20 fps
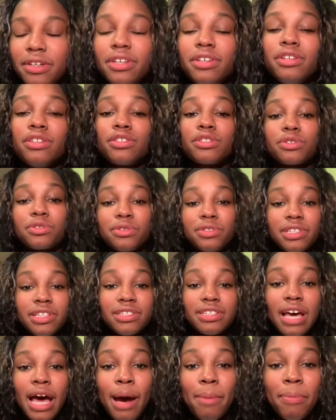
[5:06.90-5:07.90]
Screw
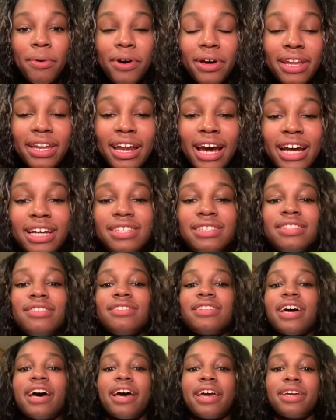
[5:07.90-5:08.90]
the top on nice
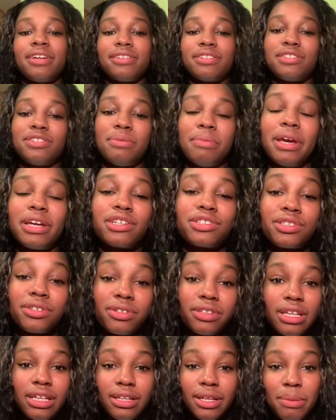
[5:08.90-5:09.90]
and tight to make
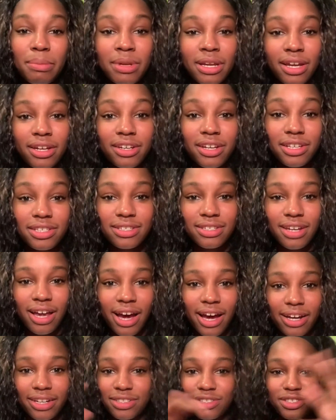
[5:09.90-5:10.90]
sure that lemonade does
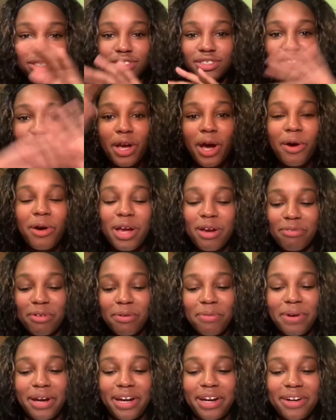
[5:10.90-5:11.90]
not just go
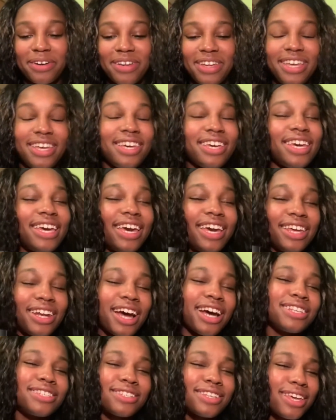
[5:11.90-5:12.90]
everywhere. And
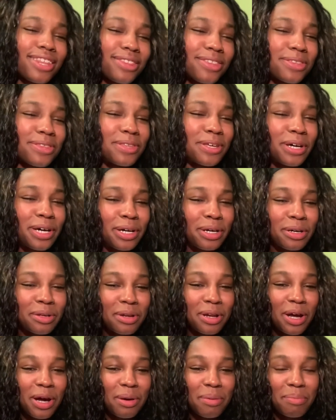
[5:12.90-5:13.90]
I said
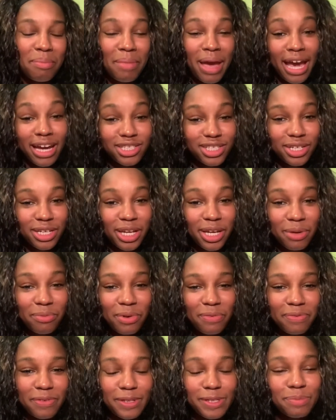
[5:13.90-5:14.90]
that the mashing it
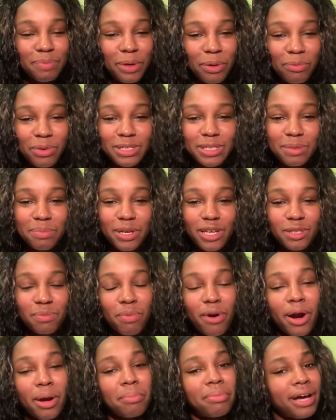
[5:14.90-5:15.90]
with the spoon was the
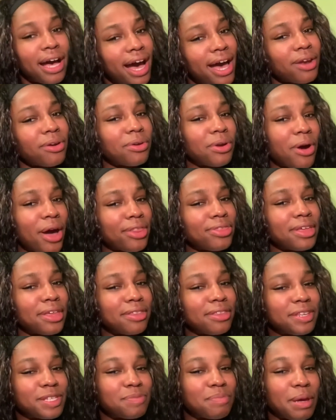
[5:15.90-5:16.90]
best part, but I don't know. I
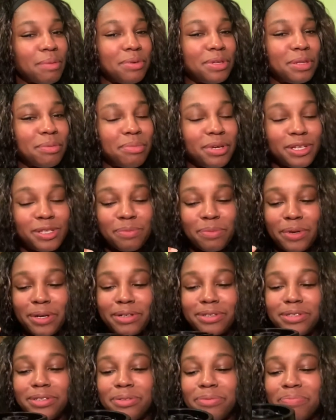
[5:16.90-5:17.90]
think this may be the best
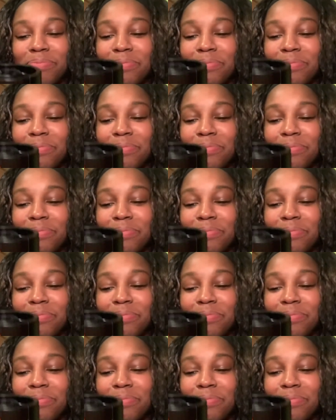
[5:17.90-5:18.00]
part too.